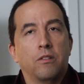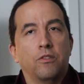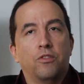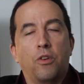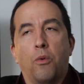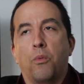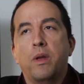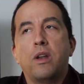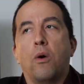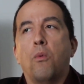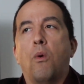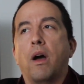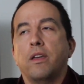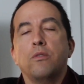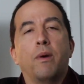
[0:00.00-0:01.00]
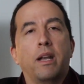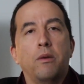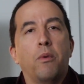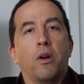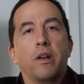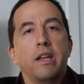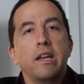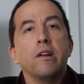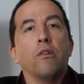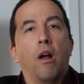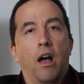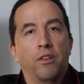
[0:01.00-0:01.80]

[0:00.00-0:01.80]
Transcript: So we don't want you anywhere near